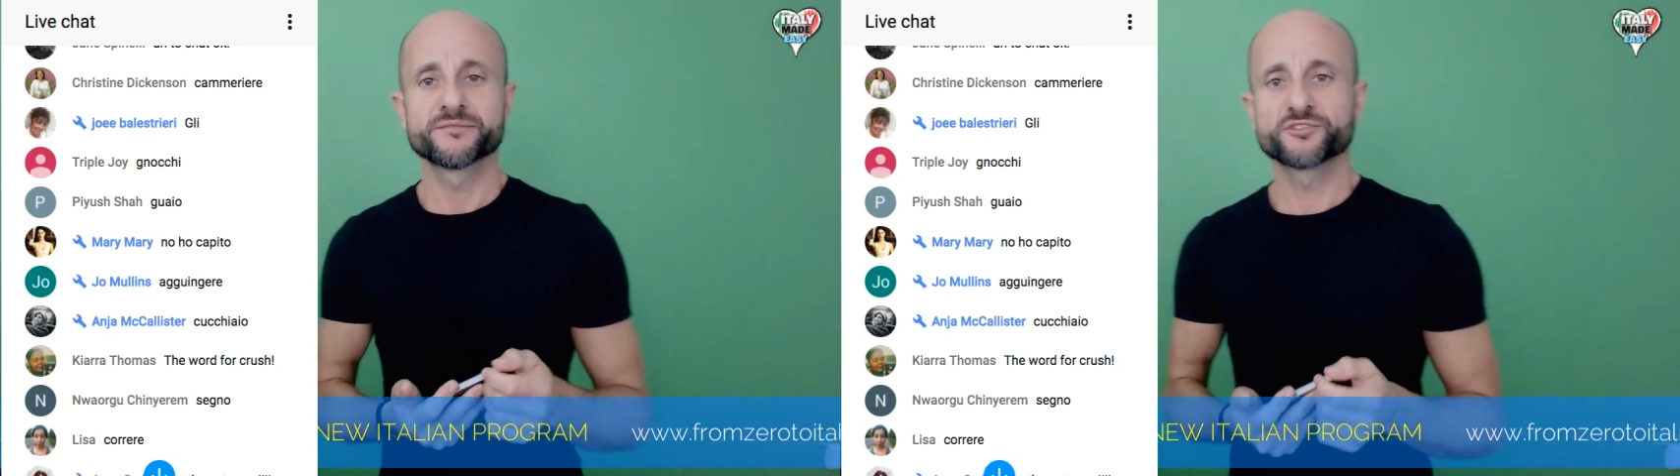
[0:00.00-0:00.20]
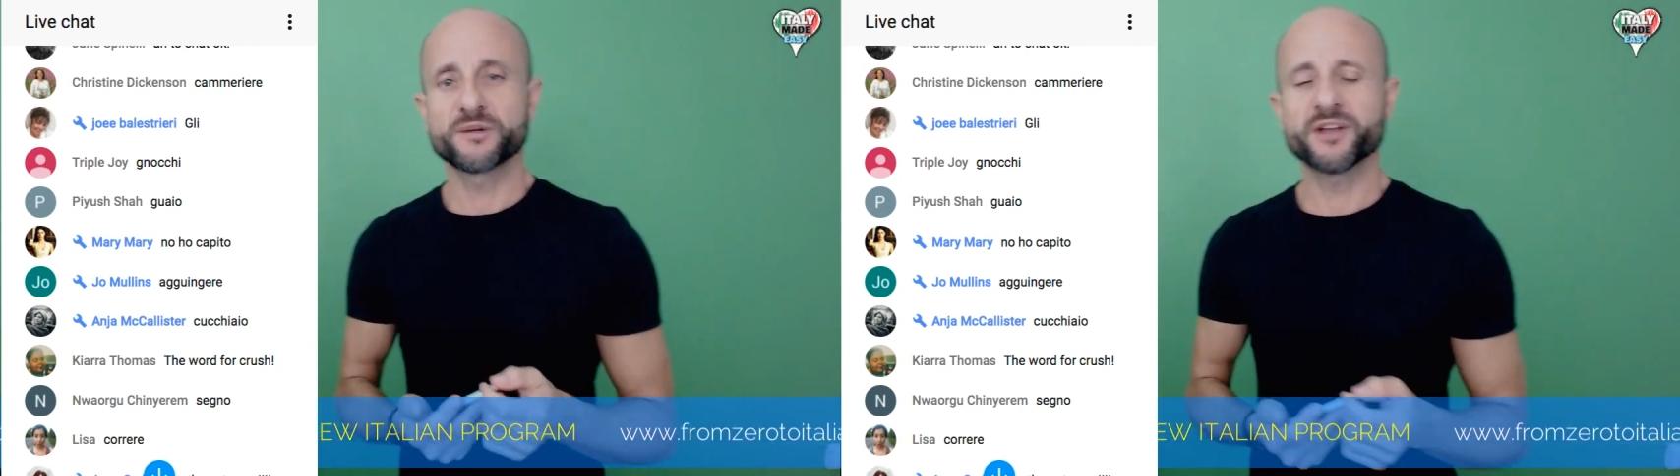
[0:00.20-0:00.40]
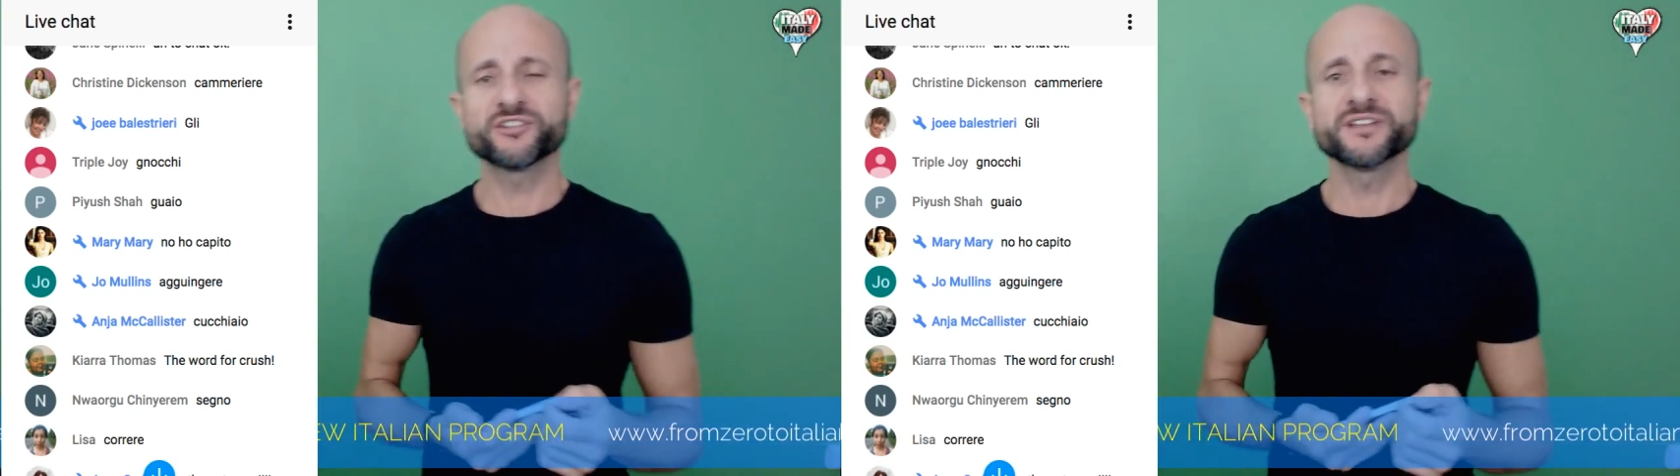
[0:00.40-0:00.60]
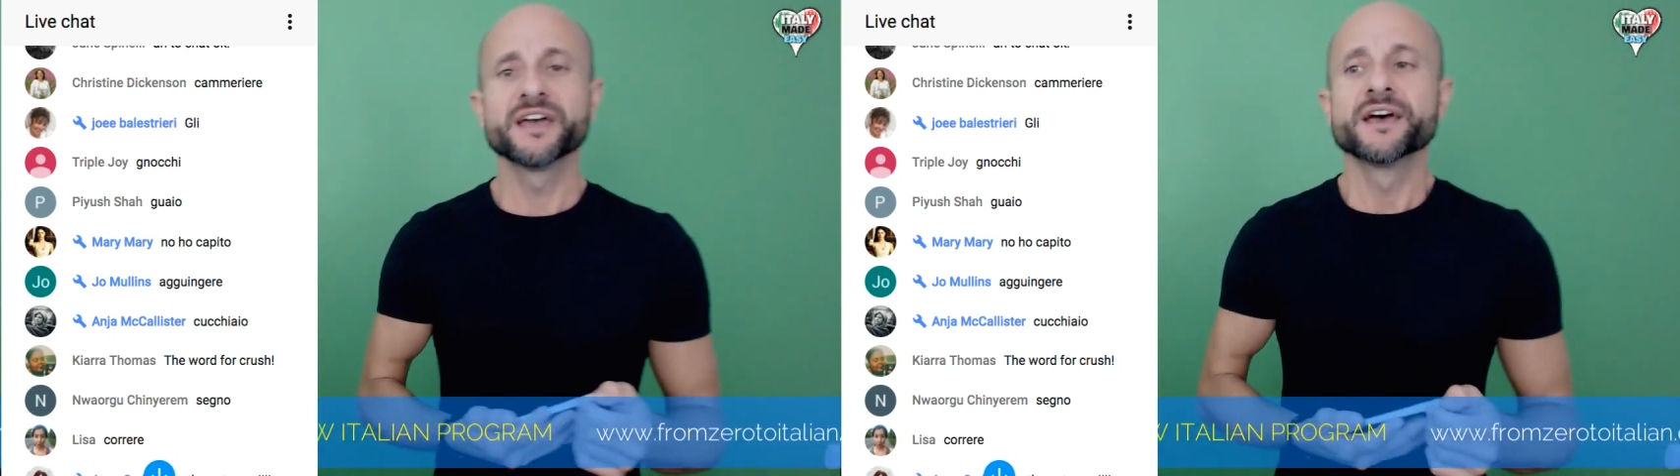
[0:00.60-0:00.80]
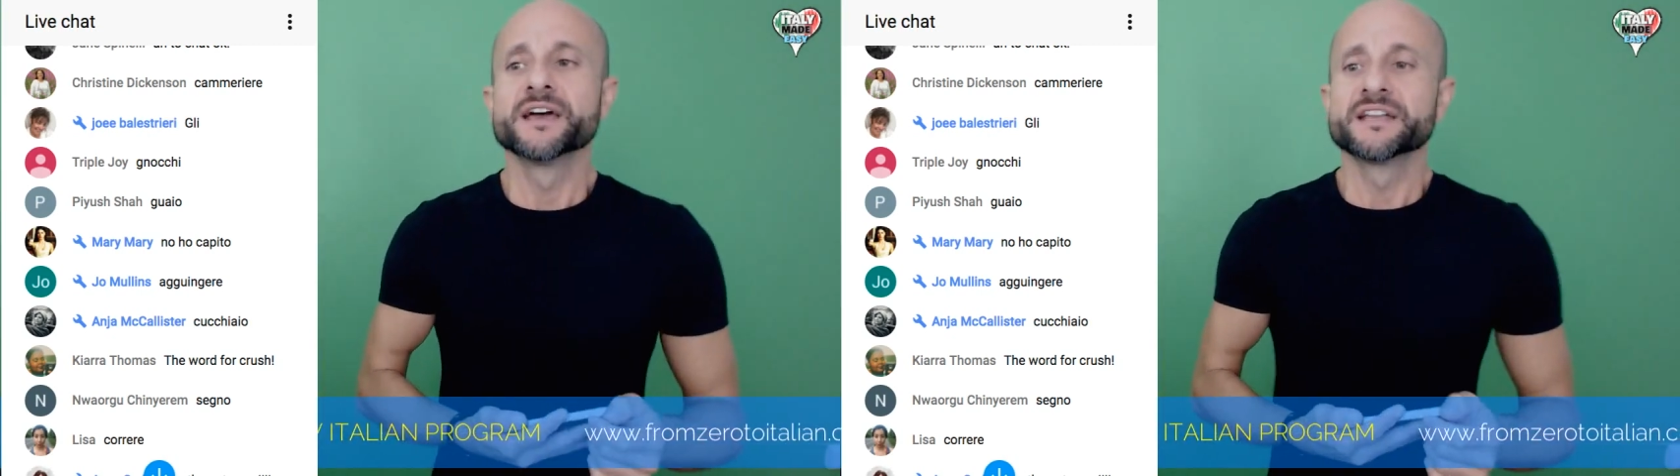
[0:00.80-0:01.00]
So imagine,
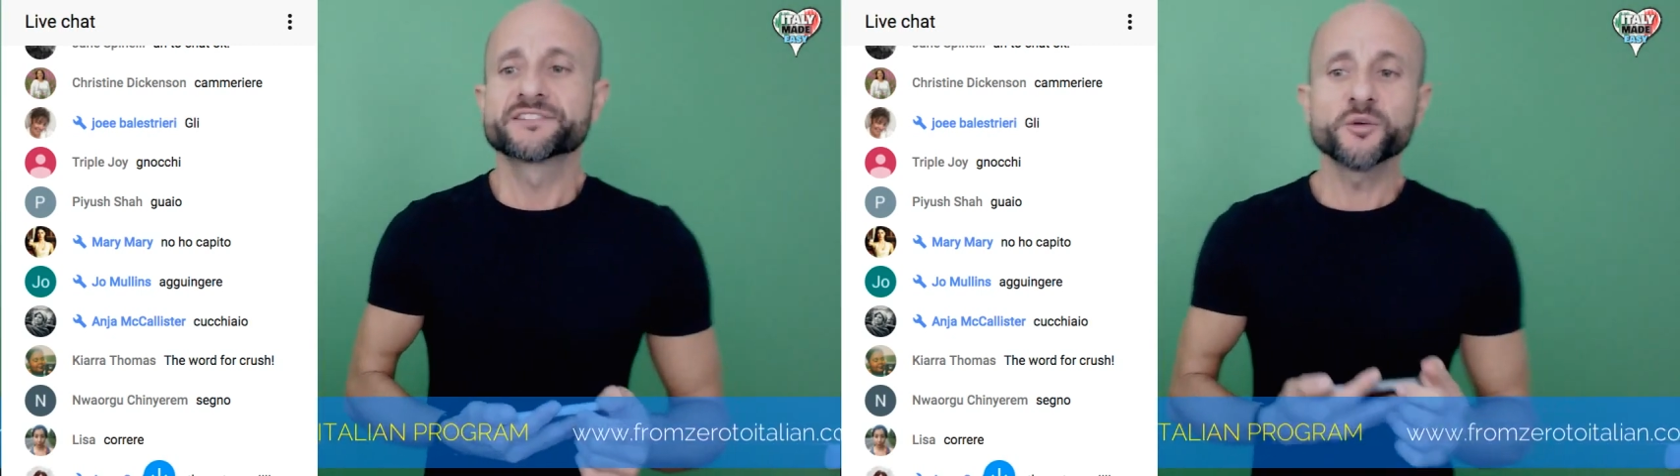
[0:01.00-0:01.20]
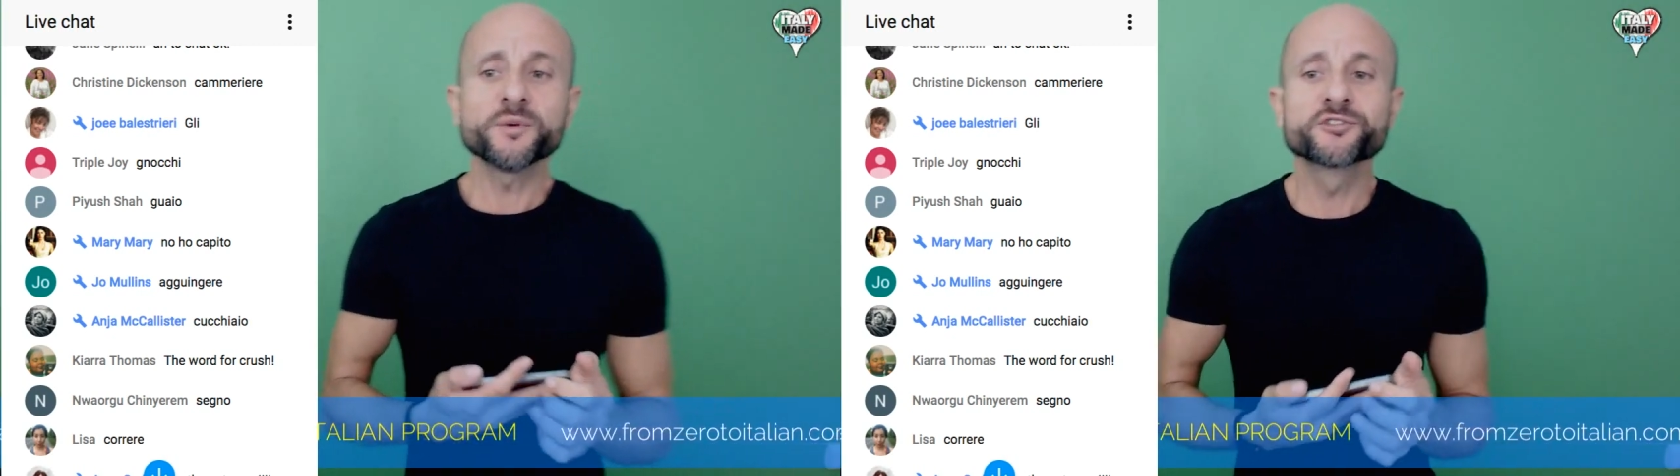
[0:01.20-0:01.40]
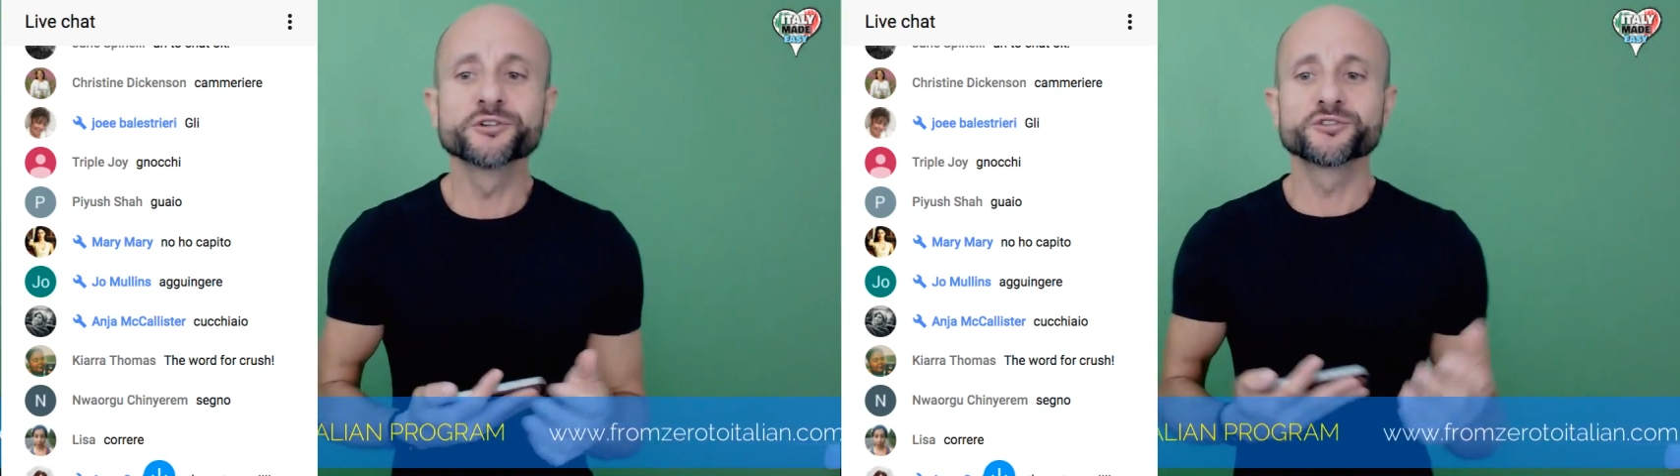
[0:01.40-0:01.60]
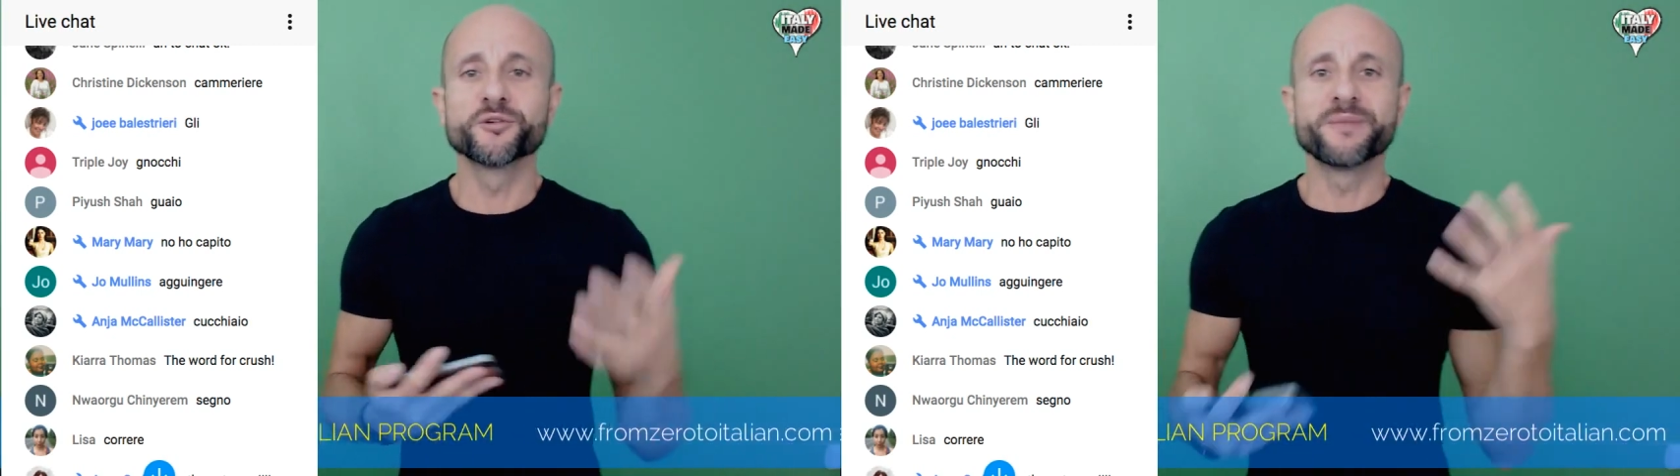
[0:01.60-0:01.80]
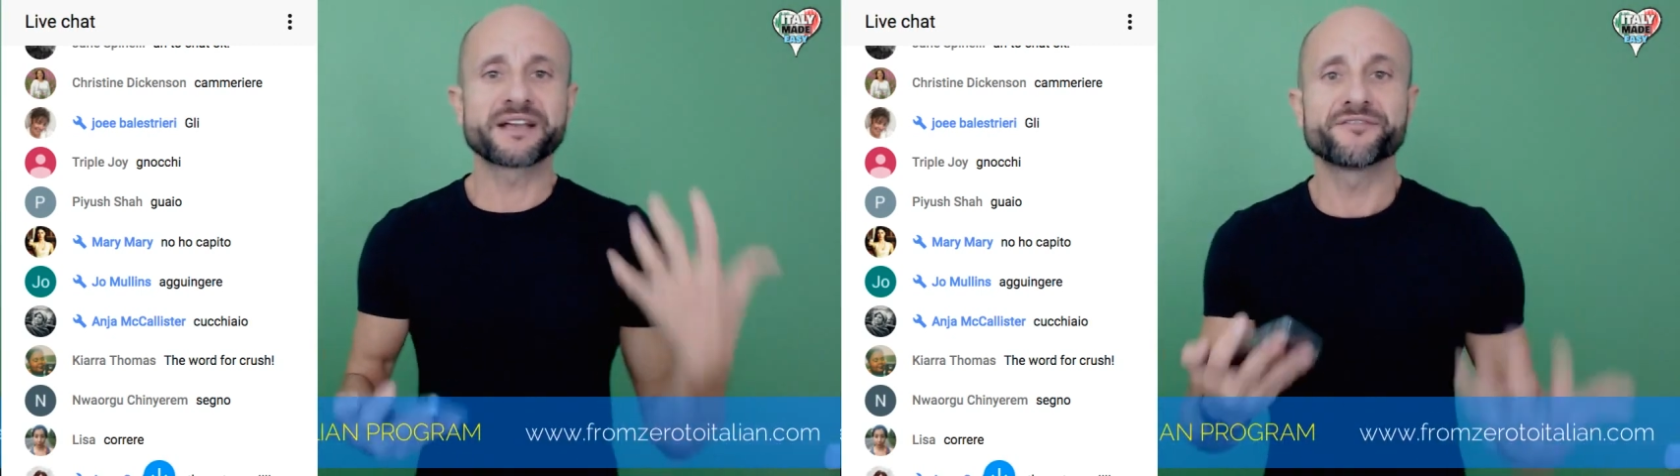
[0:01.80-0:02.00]
it's always good to